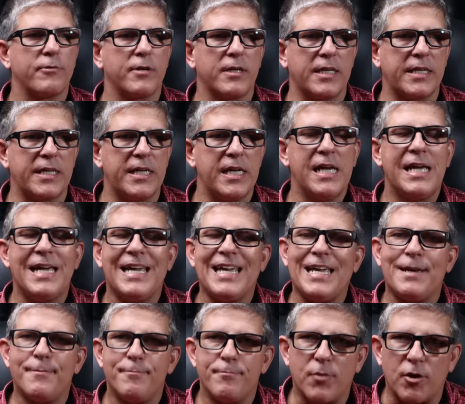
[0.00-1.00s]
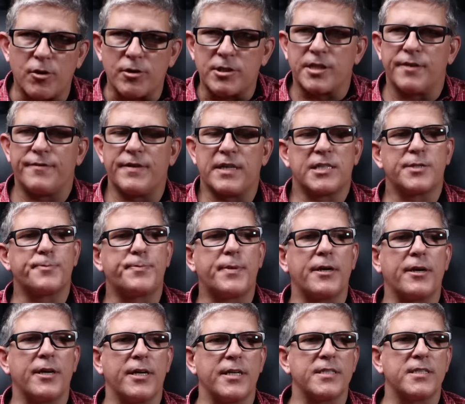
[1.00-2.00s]
really immersive
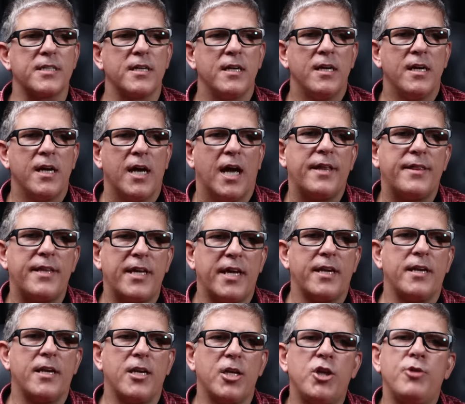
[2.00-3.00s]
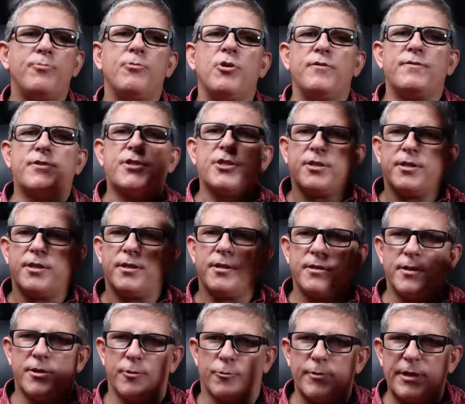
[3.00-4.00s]
experience. And then you move to the
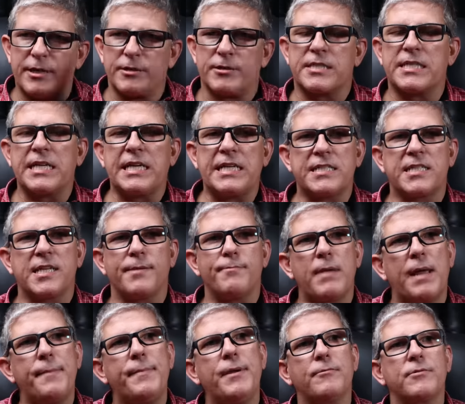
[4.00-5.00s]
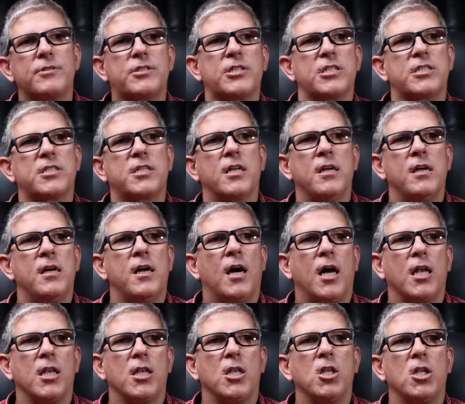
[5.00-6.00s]
rear seats, and maybe it was just
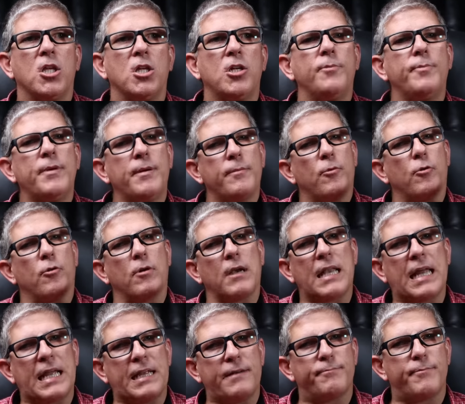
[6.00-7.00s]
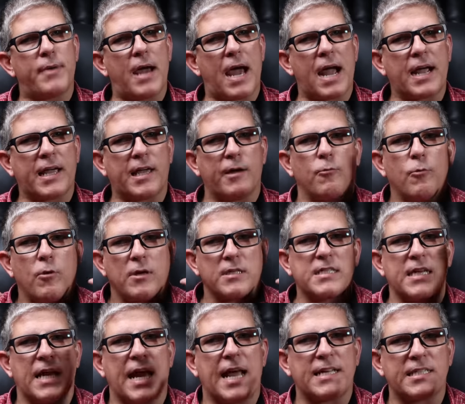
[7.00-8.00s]
a little bit more laid back. It
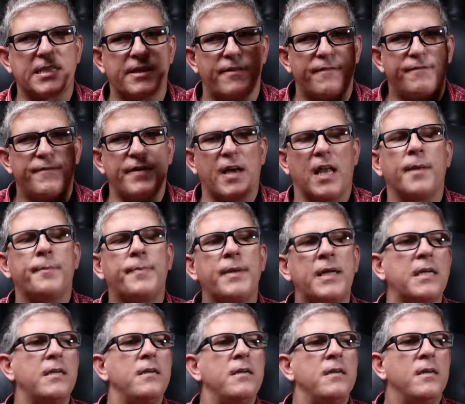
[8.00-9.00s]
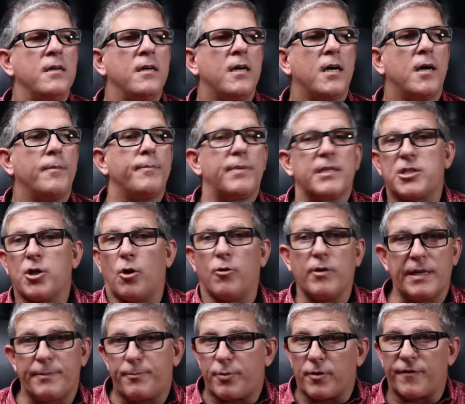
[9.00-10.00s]
wasn't as enveloping, but
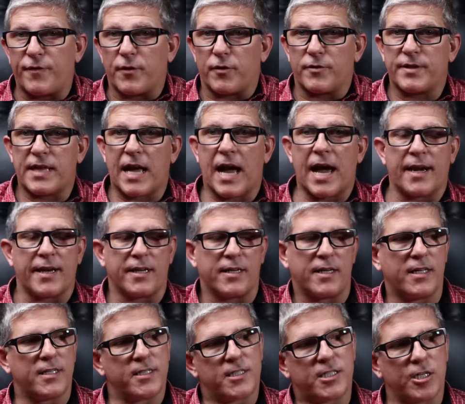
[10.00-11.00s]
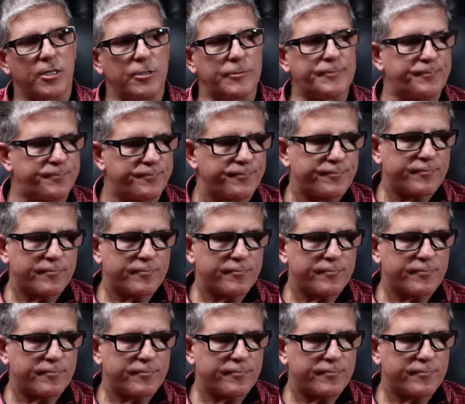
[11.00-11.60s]
Tony preferred that. And so